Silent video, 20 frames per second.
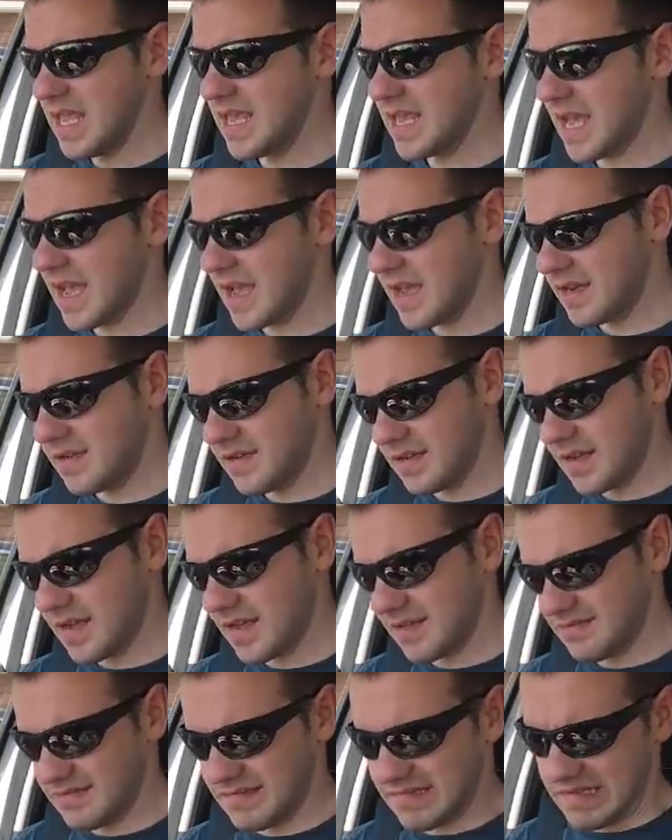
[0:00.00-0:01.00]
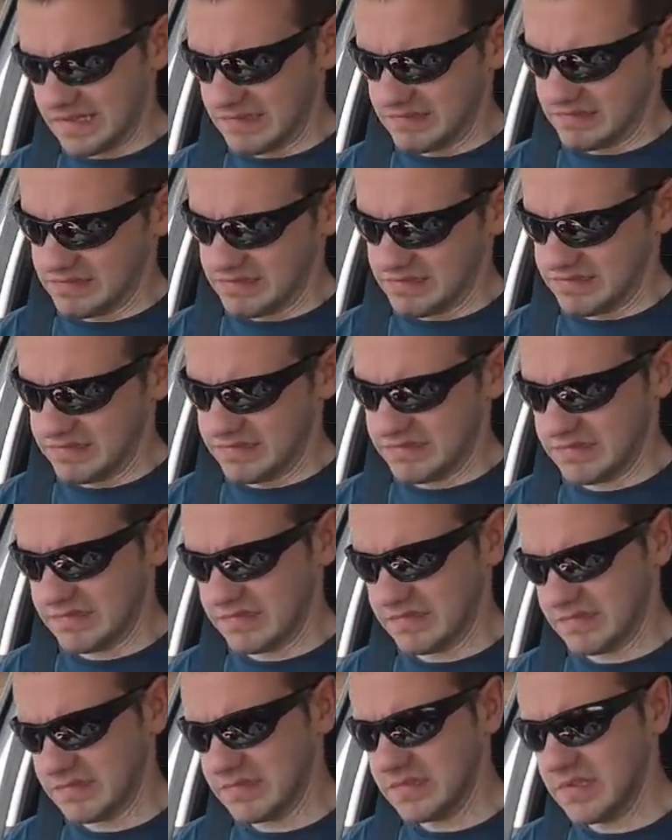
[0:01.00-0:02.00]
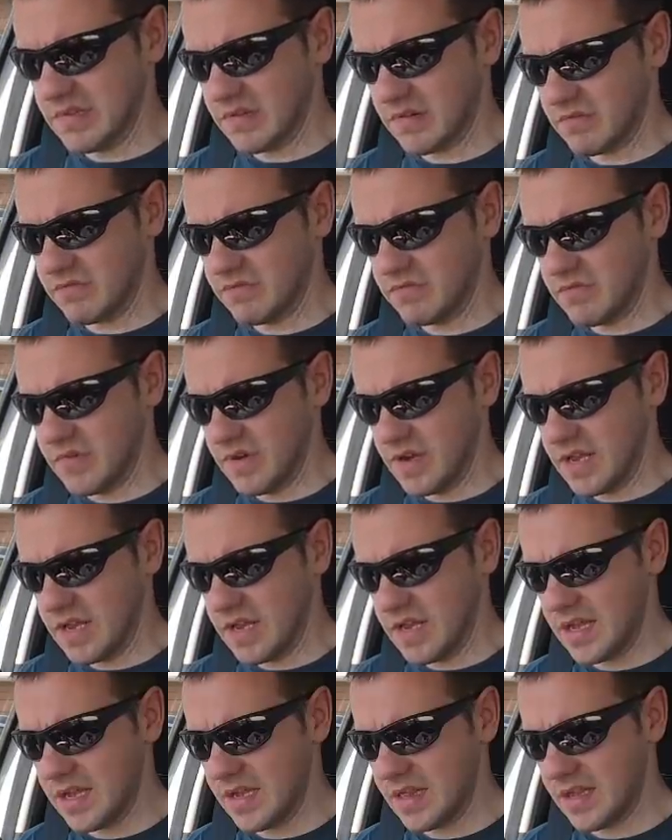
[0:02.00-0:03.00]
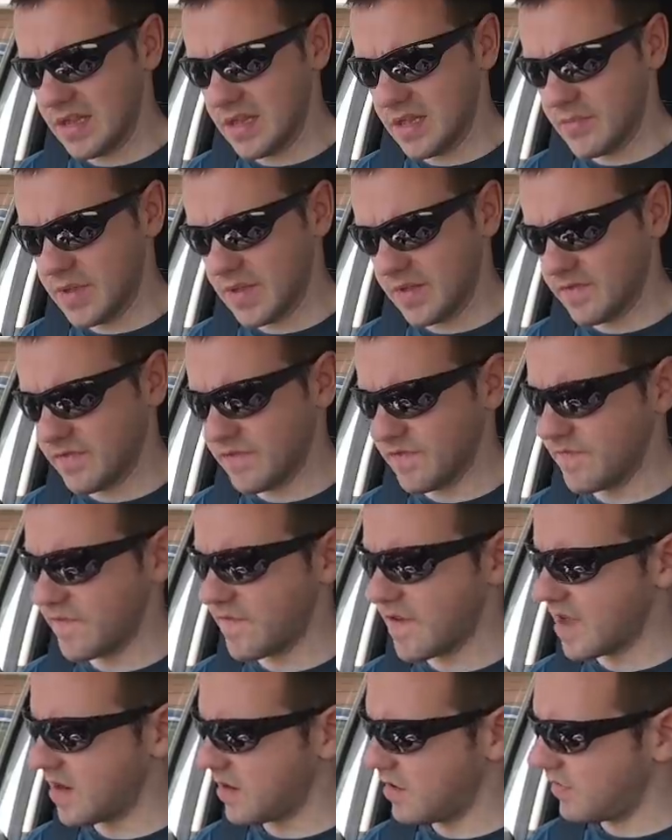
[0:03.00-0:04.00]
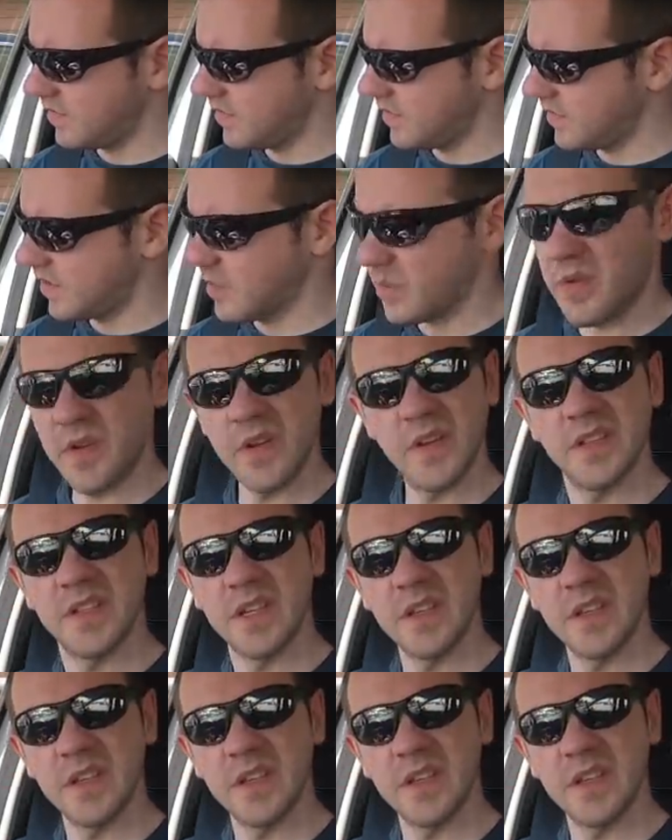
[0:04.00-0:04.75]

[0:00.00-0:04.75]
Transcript: card is not really a big fan of, if I'm honest.